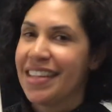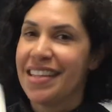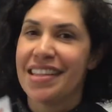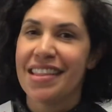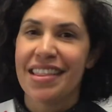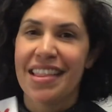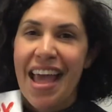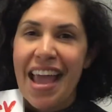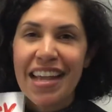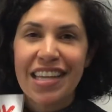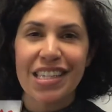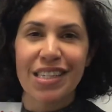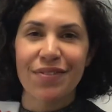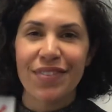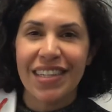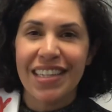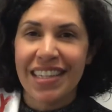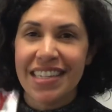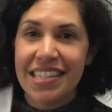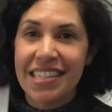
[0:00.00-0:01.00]
Thanks for
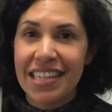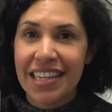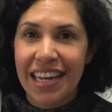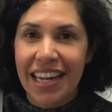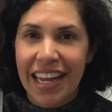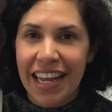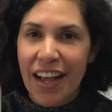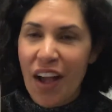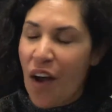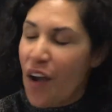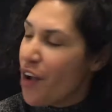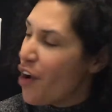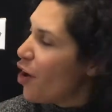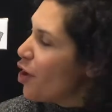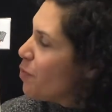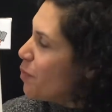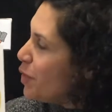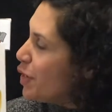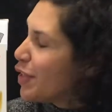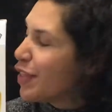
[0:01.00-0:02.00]
listening. I
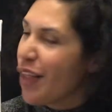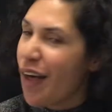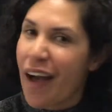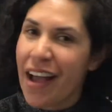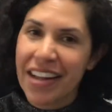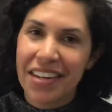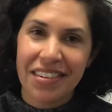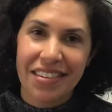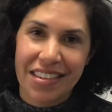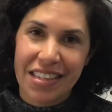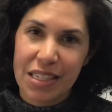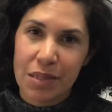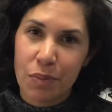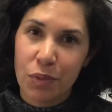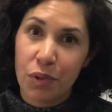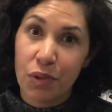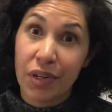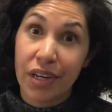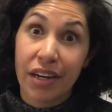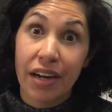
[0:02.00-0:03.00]
hope you liked this
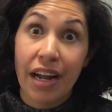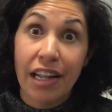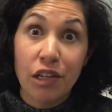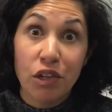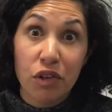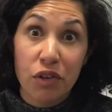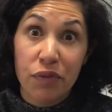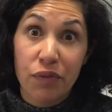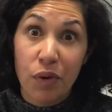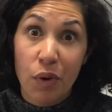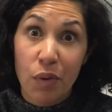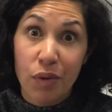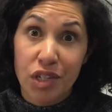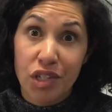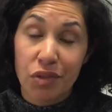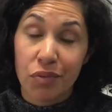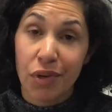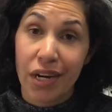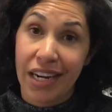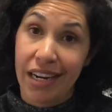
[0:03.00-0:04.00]
book and I look forward to
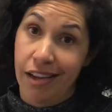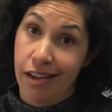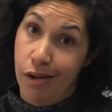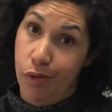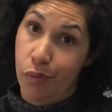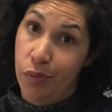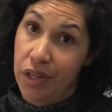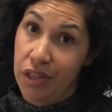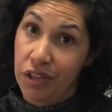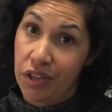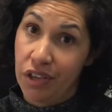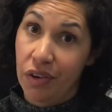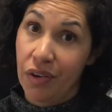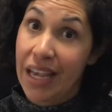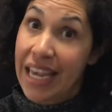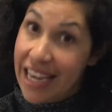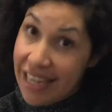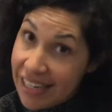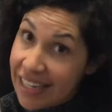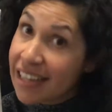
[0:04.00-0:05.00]
reading it with you
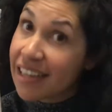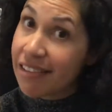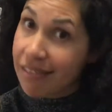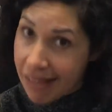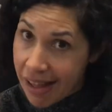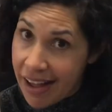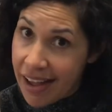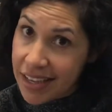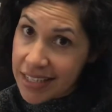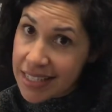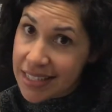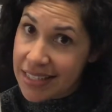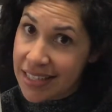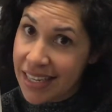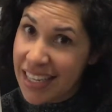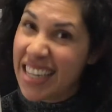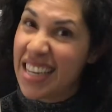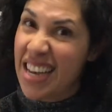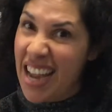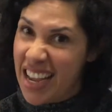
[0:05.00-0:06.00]
in class
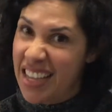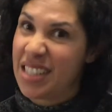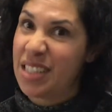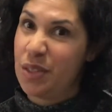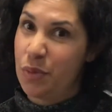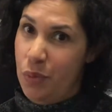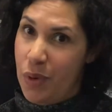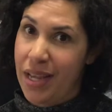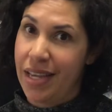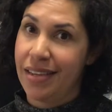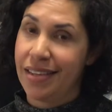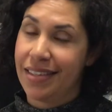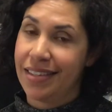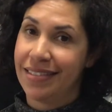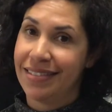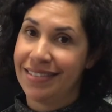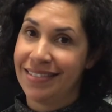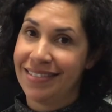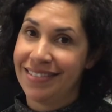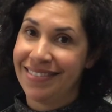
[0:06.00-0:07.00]
next week.
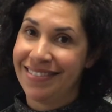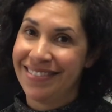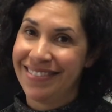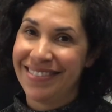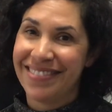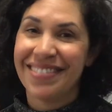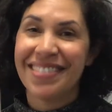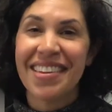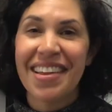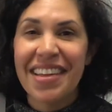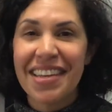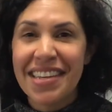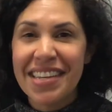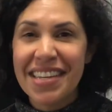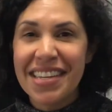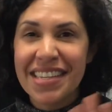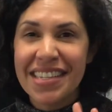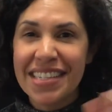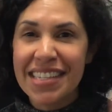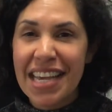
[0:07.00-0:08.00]

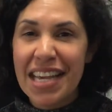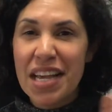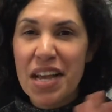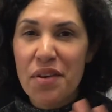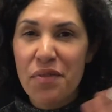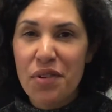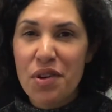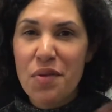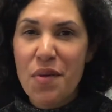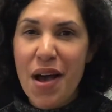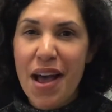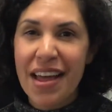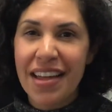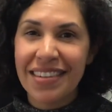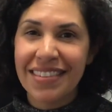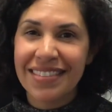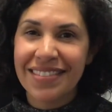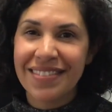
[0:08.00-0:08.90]
See you, everyone.